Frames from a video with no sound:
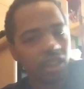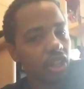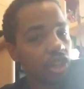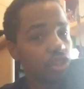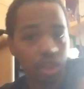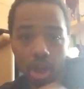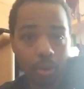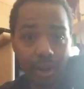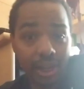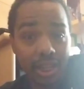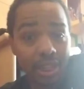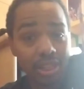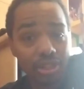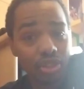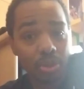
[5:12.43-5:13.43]
So
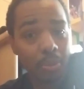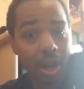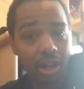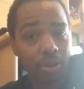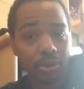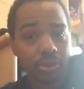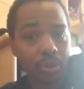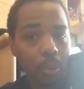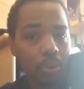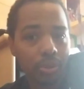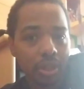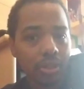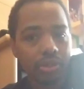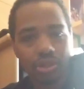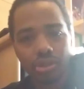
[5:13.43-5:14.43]
already Chewbacca was older
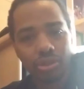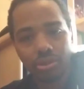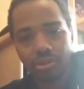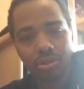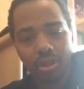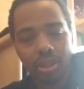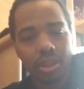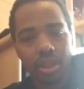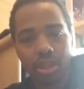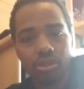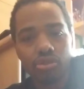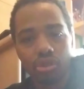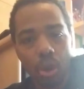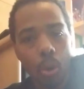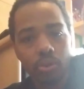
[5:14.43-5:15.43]
than
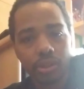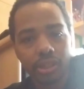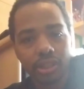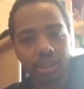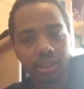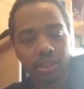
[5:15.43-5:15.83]
Yoda.